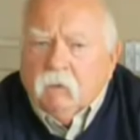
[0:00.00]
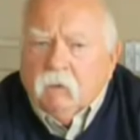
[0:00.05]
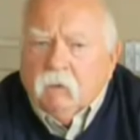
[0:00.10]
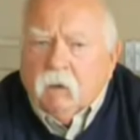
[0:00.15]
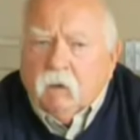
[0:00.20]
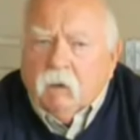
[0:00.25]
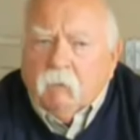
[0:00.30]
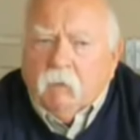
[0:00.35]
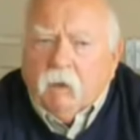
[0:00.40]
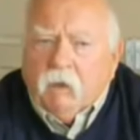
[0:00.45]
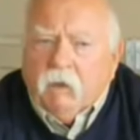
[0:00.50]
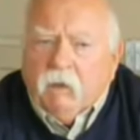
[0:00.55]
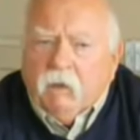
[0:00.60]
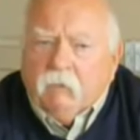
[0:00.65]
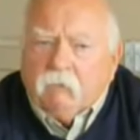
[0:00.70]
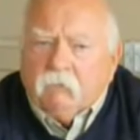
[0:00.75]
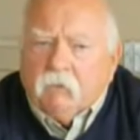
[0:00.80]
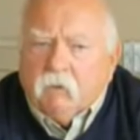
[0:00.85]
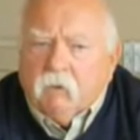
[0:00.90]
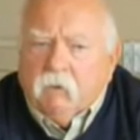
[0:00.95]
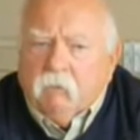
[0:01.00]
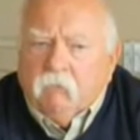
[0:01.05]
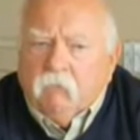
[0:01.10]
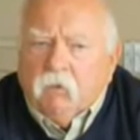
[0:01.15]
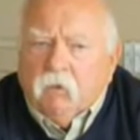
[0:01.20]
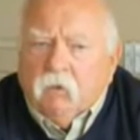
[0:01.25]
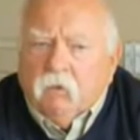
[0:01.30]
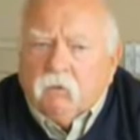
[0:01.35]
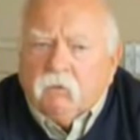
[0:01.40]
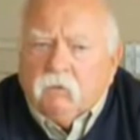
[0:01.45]
that I might have to live a
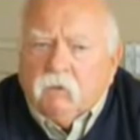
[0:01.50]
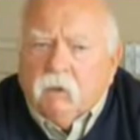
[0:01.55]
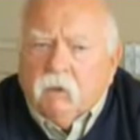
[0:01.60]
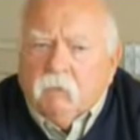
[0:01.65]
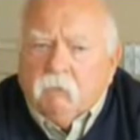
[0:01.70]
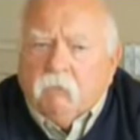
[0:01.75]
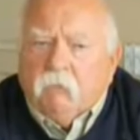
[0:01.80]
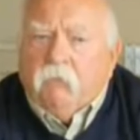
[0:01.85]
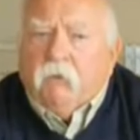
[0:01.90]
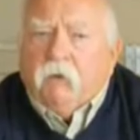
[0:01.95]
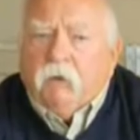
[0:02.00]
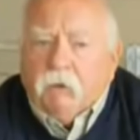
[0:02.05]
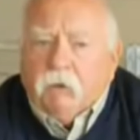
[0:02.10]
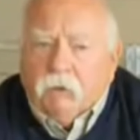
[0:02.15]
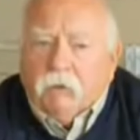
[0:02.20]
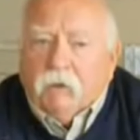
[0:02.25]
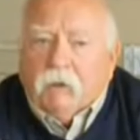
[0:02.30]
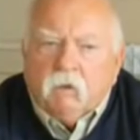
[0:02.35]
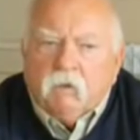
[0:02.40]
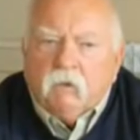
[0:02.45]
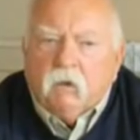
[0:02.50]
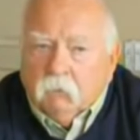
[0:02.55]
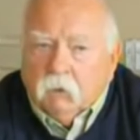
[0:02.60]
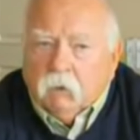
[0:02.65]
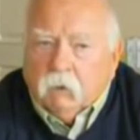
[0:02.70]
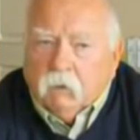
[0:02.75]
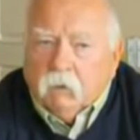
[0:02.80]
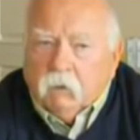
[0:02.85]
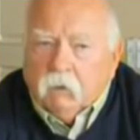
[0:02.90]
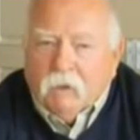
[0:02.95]
long time feeling my
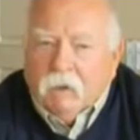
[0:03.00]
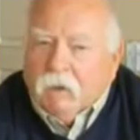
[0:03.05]
butt,